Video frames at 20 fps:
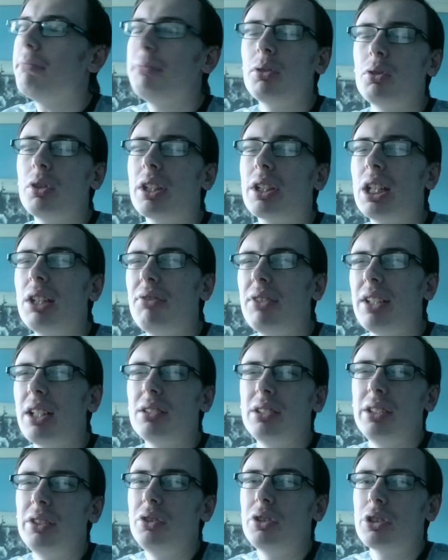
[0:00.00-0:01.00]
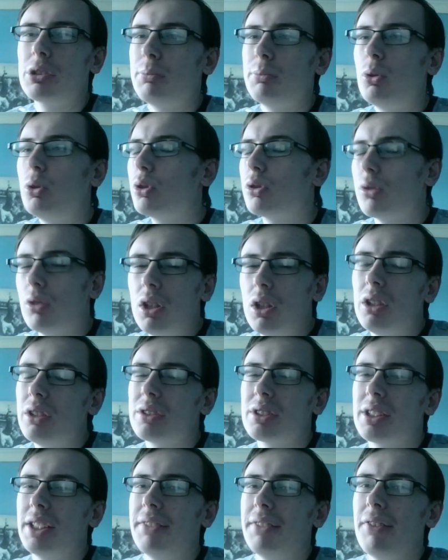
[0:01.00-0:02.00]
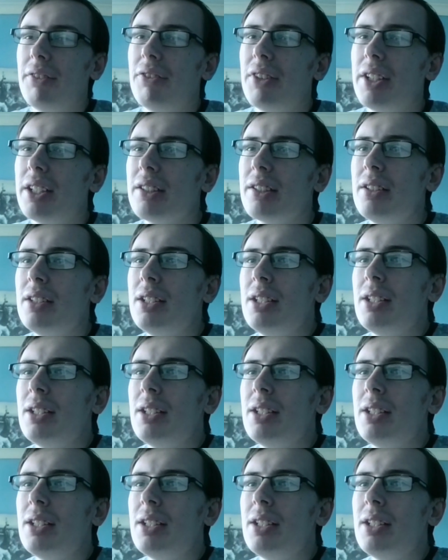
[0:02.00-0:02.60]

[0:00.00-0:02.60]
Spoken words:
were giving out little small grants and everything,